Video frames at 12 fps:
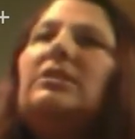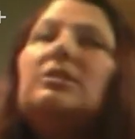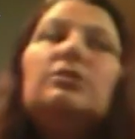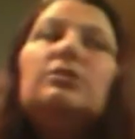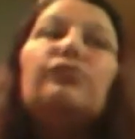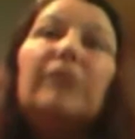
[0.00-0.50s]

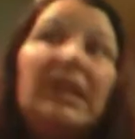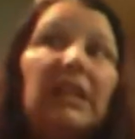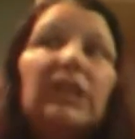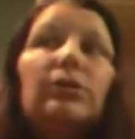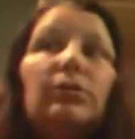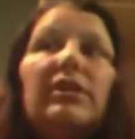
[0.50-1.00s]
This is
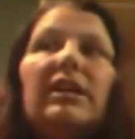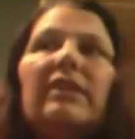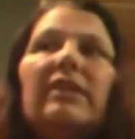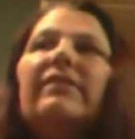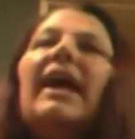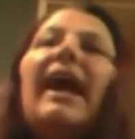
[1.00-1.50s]
really
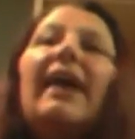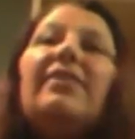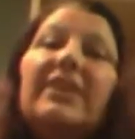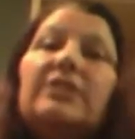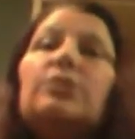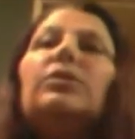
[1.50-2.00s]
lucrative, and
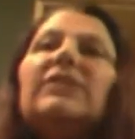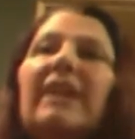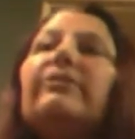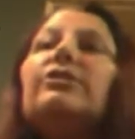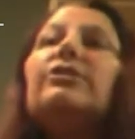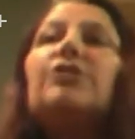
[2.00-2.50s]
this will
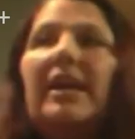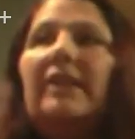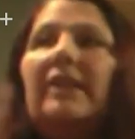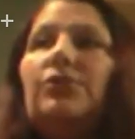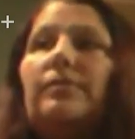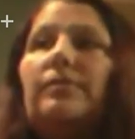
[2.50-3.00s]
never
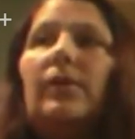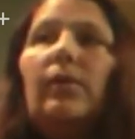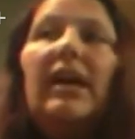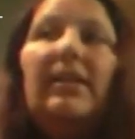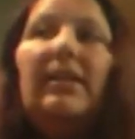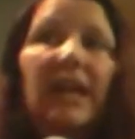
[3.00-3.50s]
change,
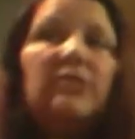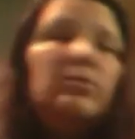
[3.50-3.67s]
okay? And that's